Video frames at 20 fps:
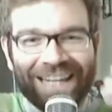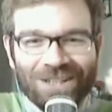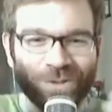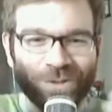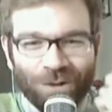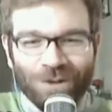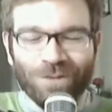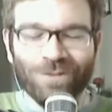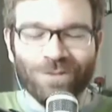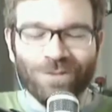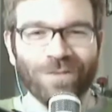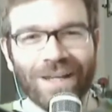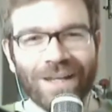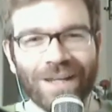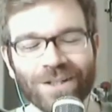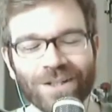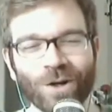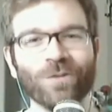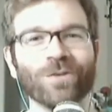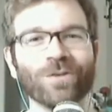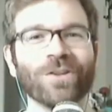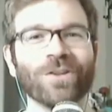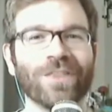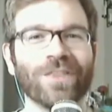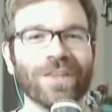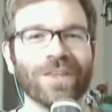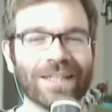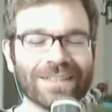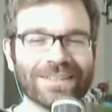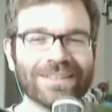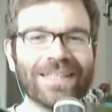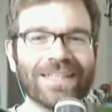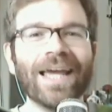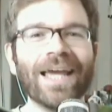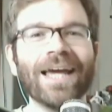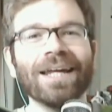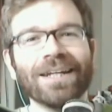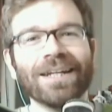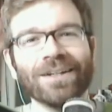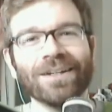get into a fight over things.
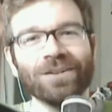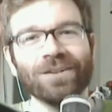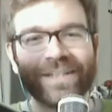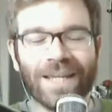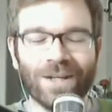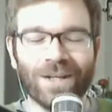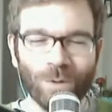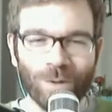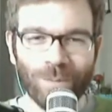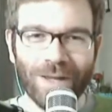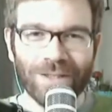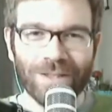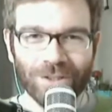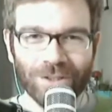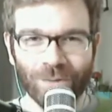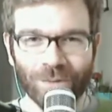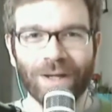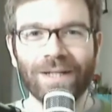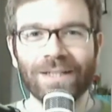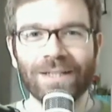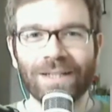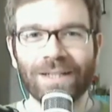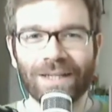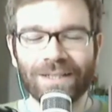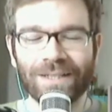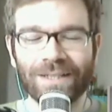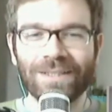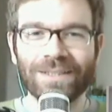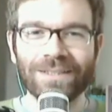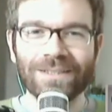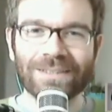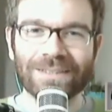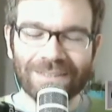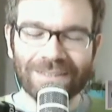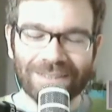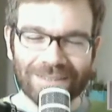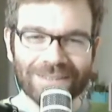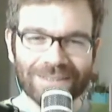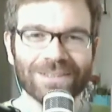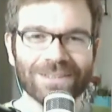Dan, Dan, what about you? Any any
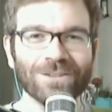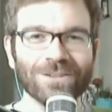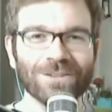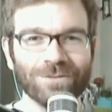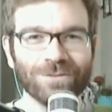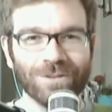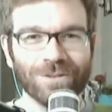instances of? You